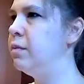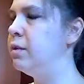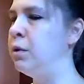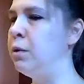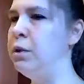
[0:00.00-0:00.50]

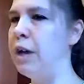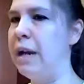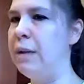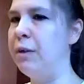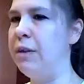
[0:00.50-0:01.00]
So the
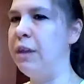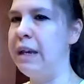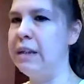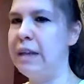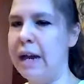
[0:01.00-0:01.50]
ujjayi
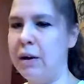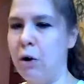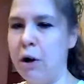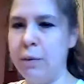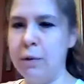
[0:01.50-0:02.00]
breathing is that
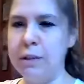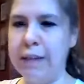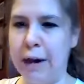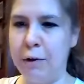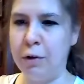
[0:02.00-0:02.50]
audible
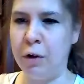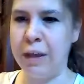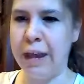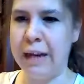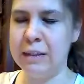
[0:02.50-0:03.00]
sound on
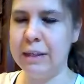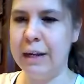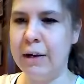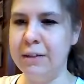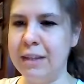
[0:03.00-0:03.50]
the
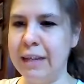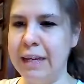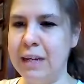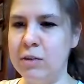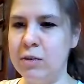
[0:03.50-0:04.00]
exhale,
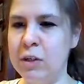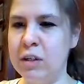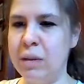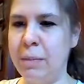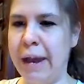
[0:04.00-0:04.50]
slight
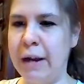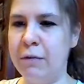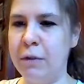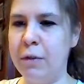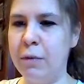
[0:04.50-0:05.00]
constriction at the back
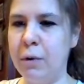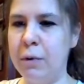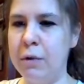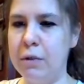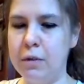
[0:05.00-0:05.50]
of the
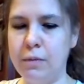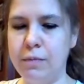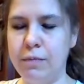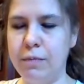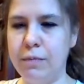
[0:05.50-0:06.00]
throat.
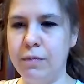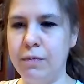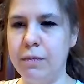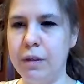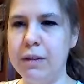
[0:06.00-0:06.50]

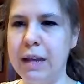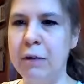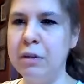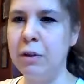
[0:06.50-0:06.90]
Sounds